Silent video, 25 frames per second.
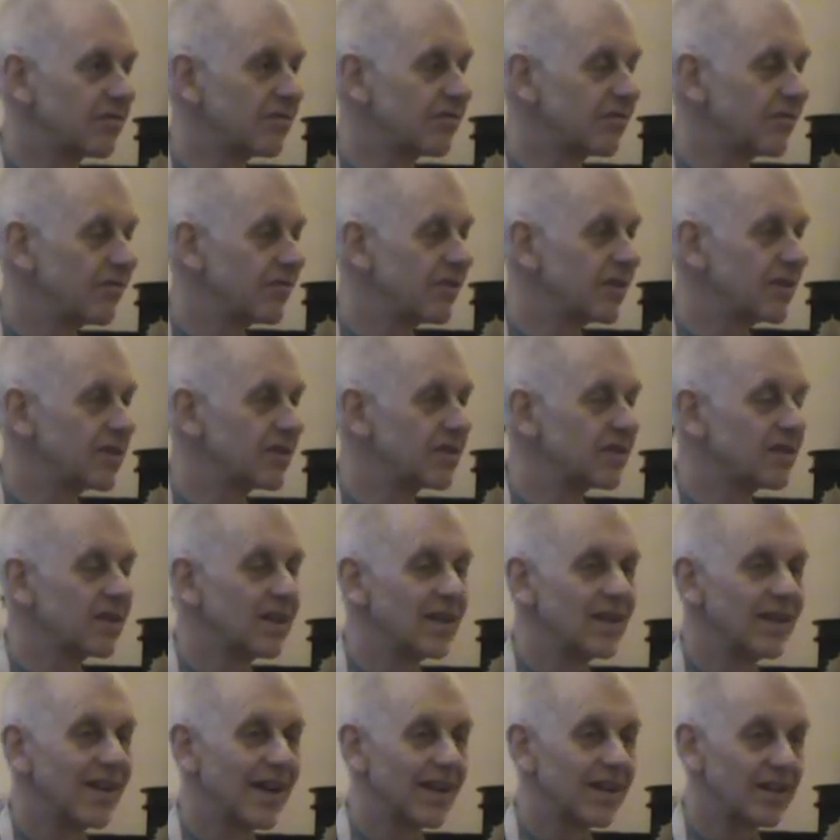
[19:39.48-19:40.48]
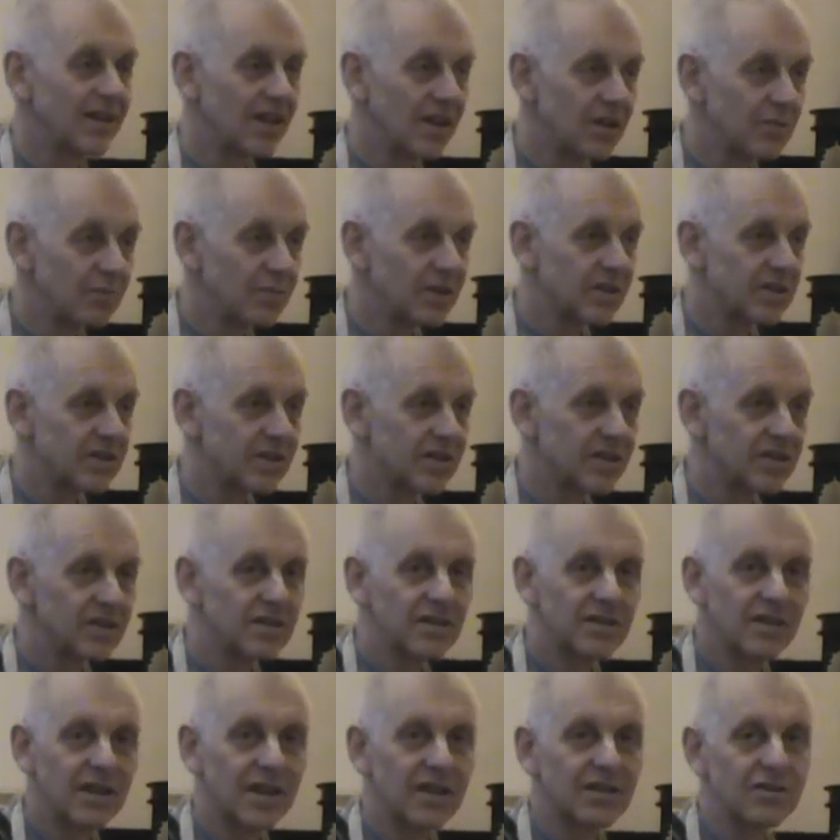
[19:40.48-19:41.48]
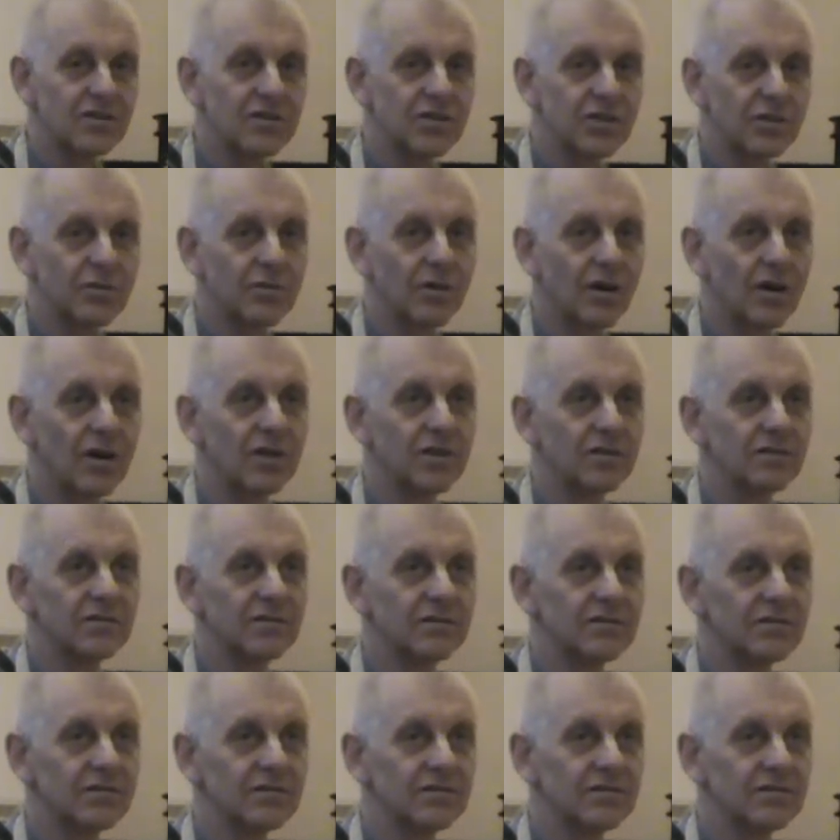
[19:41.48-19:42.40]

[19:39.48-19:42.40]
fear and enmity and so on.